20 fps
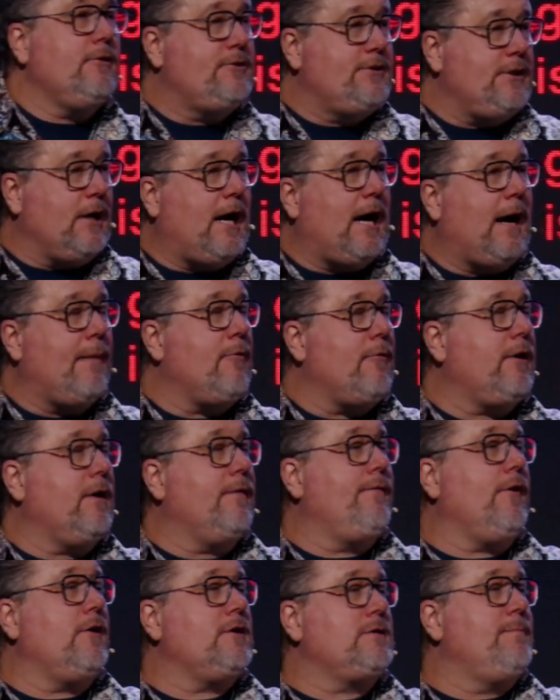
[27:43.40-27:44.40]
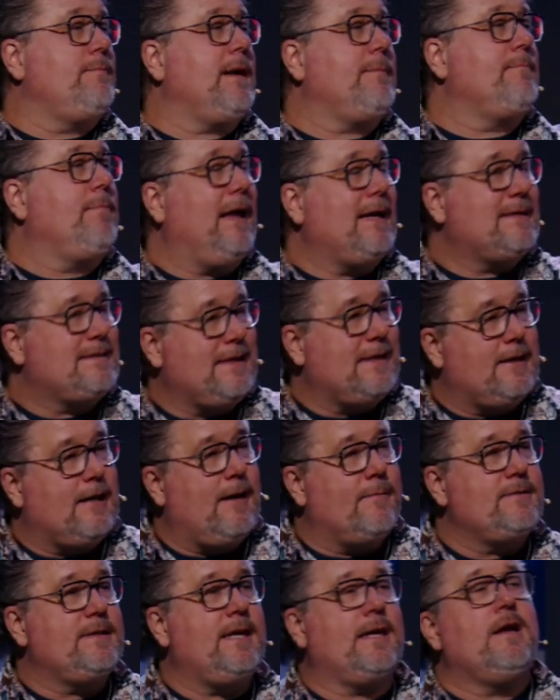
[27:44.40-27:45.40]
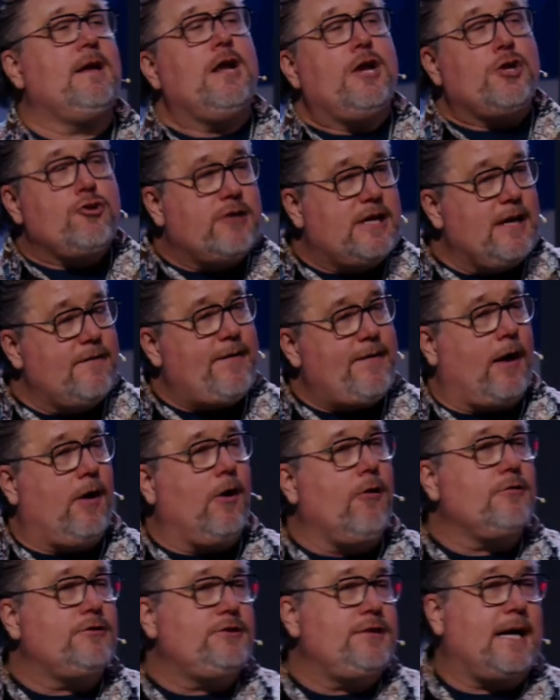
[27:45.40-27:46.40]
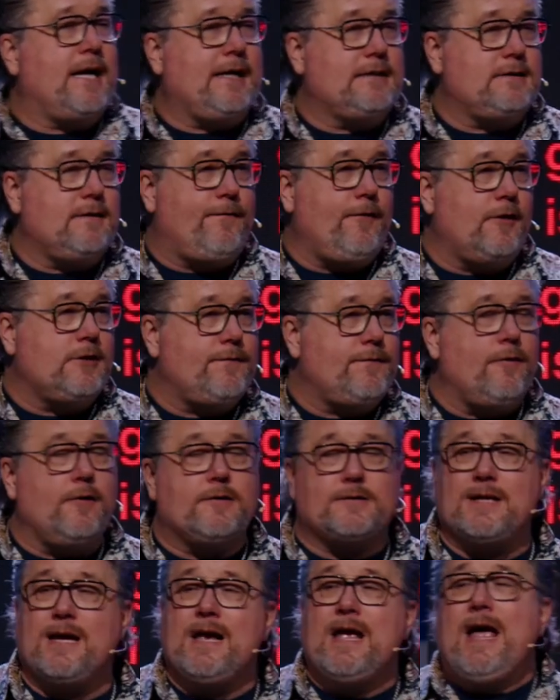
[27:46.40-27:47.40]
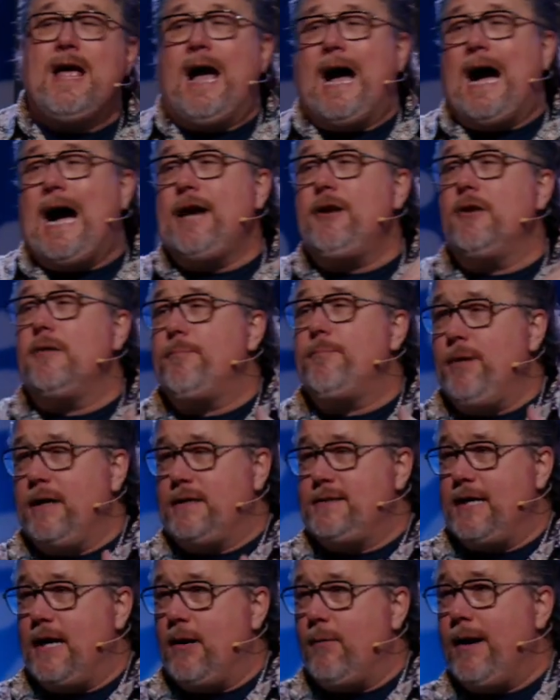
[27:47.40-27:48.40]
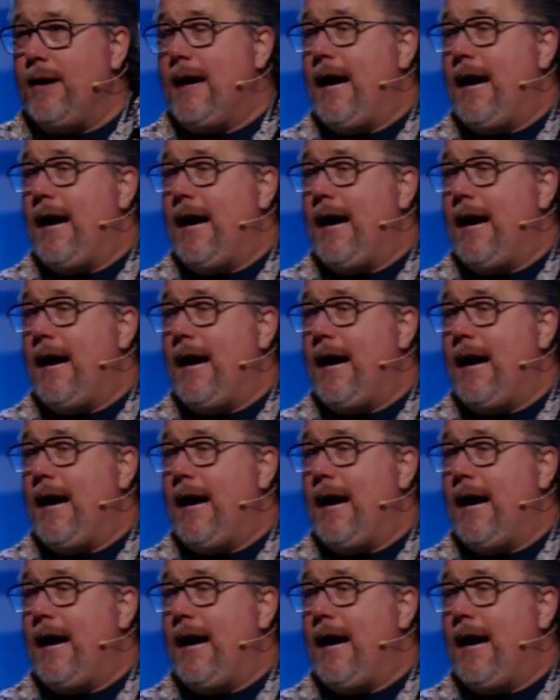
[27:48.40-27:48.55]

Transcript: new job or your first big blessing comes in, you give that whole check as a first fruits. I don't preach that